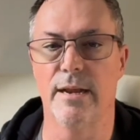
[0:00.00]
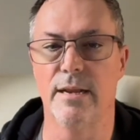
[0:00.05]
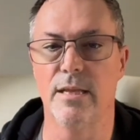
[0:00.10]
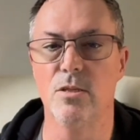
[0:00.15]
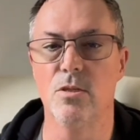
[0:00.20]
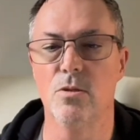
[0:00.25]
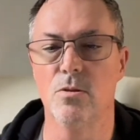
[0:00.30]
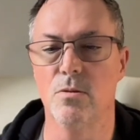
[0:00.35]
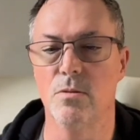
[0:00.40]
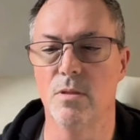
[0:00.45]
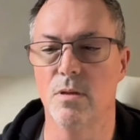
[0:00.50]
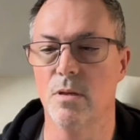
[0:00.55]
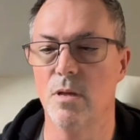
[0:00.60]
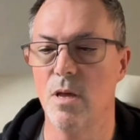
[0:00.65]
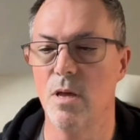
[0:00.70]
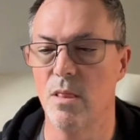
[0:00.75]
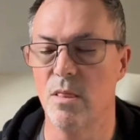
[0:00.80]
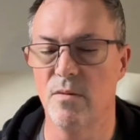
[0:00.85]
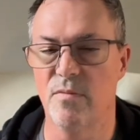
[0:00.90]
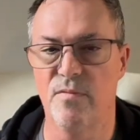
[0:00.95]
into
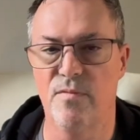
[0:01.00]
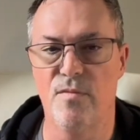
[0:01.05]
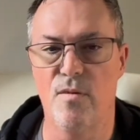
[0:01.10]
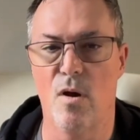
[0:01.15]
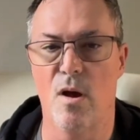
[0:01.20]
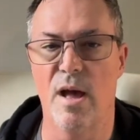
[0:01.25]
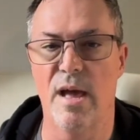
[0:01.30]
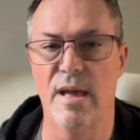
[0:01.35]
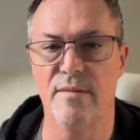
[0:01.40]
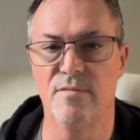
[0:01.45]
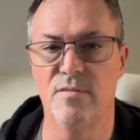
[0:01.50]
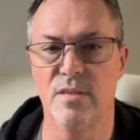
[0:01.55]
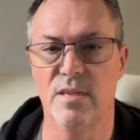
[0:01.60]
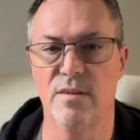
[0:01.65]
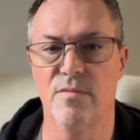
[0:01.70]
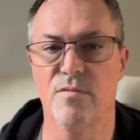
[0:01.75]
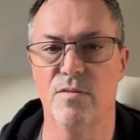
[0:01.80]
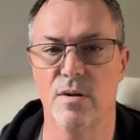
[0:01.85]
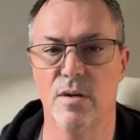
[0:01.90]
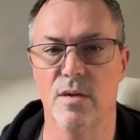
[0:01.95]
the 5
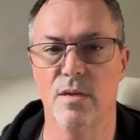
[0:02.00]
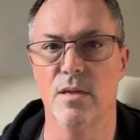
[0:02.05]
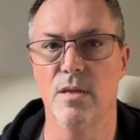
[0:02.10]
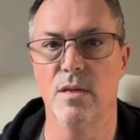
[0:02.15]
different